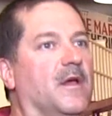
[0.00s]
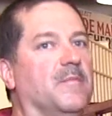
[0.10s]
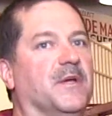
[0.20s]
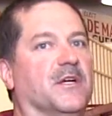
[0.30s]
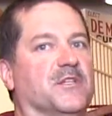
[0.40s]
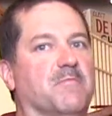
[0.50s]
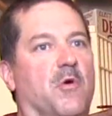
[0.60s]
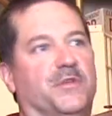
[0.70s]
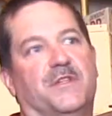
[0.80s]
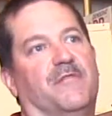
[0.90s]
because
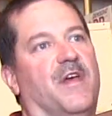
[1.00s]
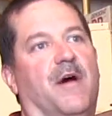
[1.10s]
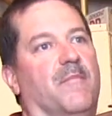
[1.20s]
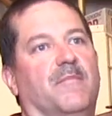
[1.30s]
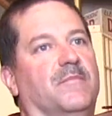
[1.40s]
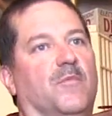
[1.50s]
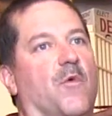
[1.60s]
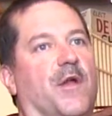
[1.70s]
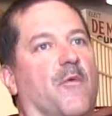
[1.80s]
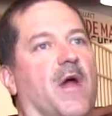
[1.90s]
most of them
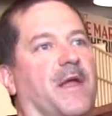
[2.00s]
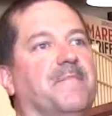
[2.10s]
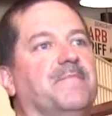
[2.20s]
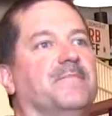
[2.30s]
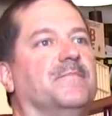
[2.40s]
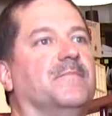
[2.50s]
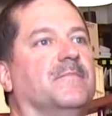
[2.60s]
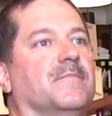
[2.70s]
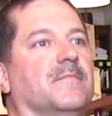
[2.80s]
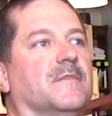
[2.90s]
went away
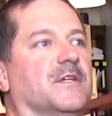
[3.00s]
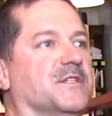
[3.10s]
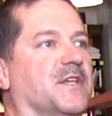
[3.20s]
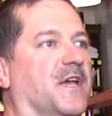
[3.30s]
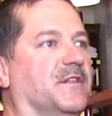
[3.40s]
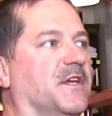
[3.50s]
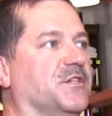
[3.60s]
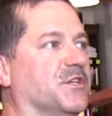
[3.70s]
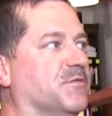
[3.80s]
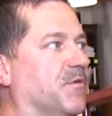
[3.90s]
because they
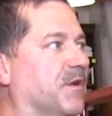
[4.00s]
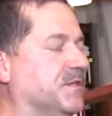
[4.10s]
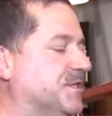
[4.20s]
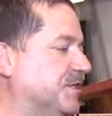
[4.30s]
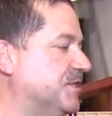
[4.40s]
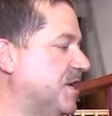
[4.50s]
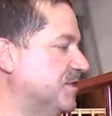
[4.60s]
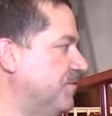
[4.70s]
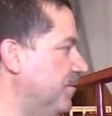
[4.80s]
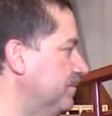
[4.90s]
just were unsuccessful.